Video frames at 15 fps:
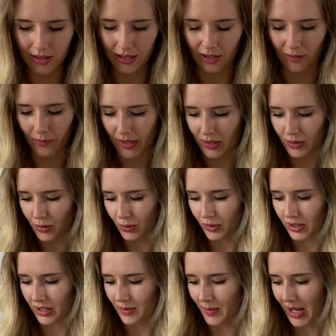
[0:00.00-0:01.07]
that I've been
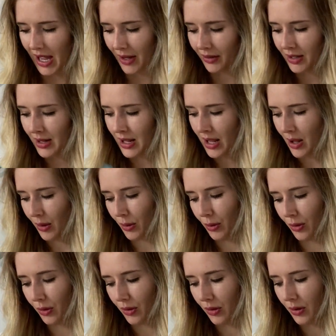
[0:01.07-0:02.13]
talking about,
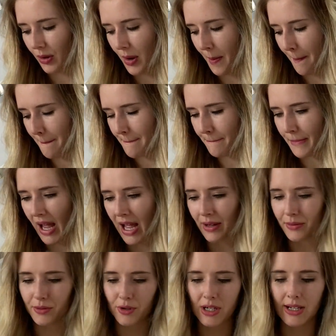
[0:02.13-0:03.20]
or
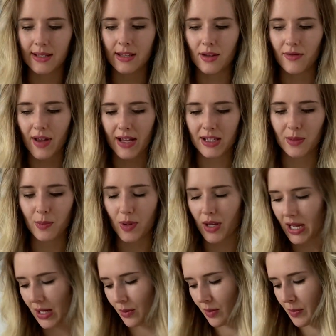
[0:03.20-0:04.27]
boundaries that you've had to put
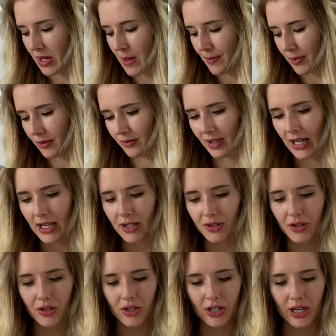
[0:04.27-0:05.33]
in with people,
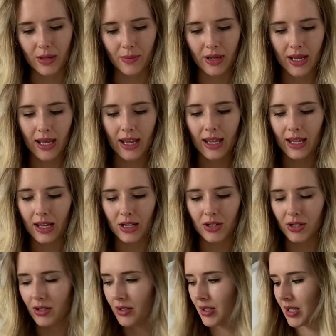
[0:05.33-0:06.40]
relationship
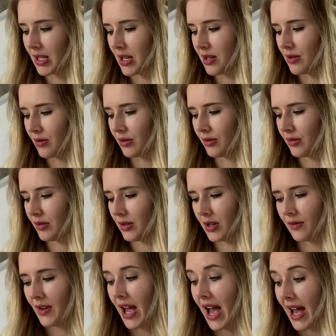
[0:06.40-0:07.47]
issues that
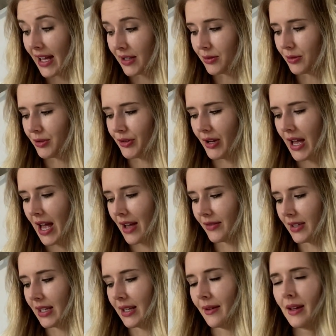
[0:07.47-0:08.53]
you've had or you're
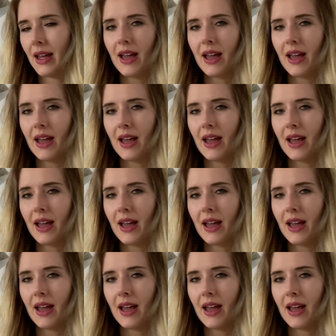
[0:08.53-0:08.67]
having,